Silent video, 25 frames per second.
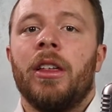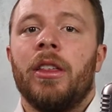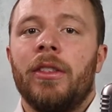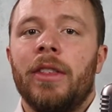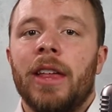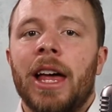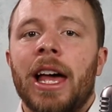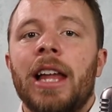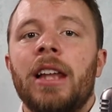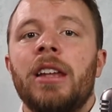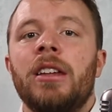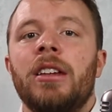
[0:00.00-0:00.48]

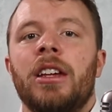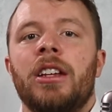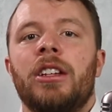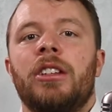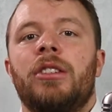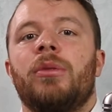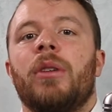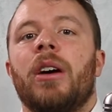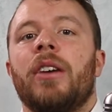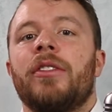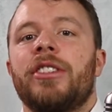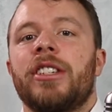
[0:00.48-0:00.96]
Then, in
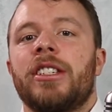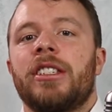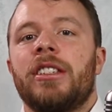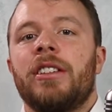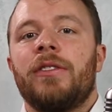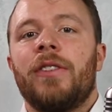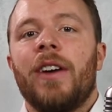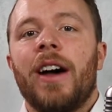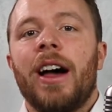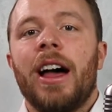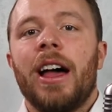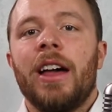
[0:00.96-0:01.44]

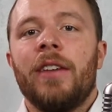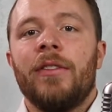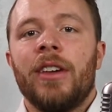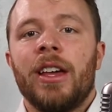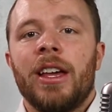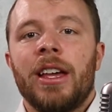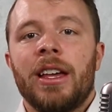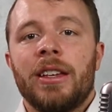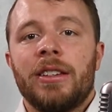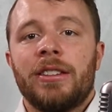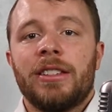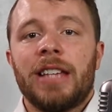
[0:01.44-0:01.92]
1265,
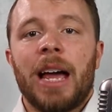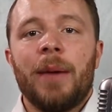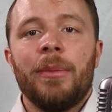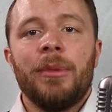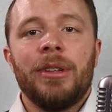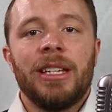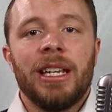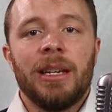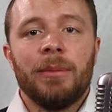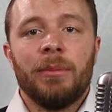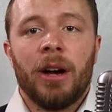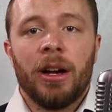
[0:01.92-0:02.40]

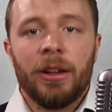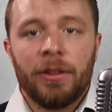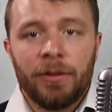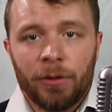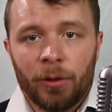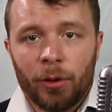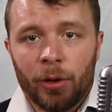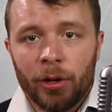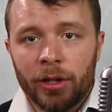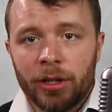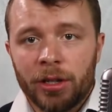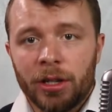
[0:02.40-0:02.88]
Simon de
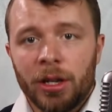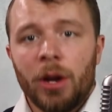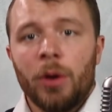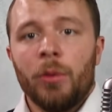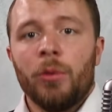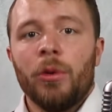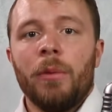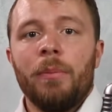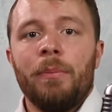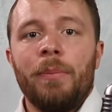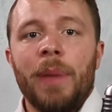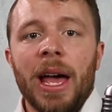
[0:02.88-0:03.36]
Montfort
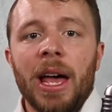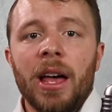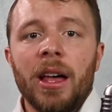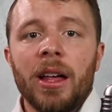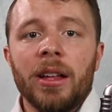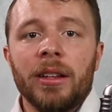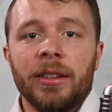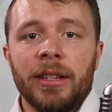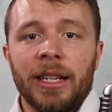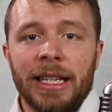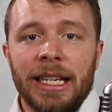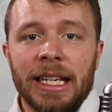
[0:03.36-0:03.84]

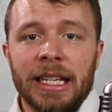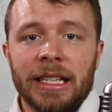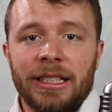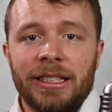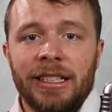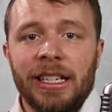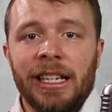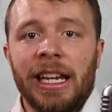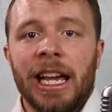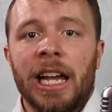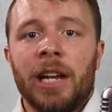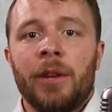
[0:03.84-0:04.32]
rebelled
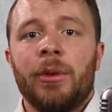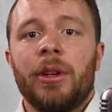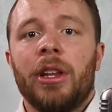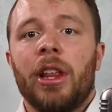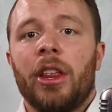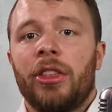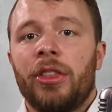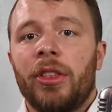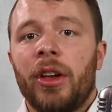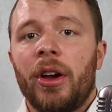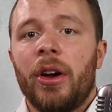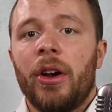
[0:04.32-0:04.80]
against King Henry
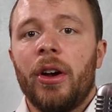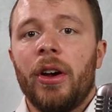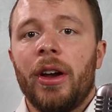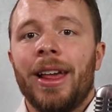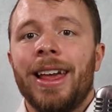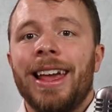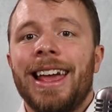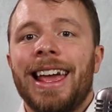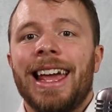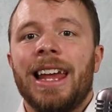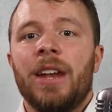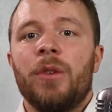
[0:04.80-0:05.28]
III
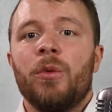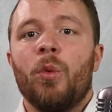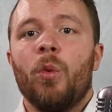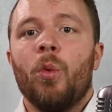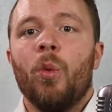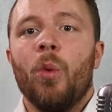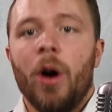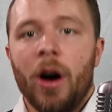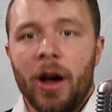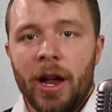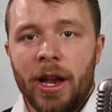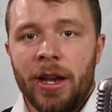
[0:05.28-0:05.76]

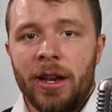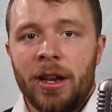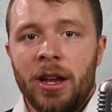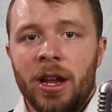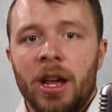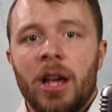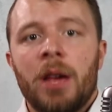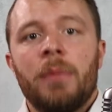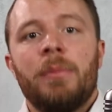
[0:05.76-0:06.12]
and won,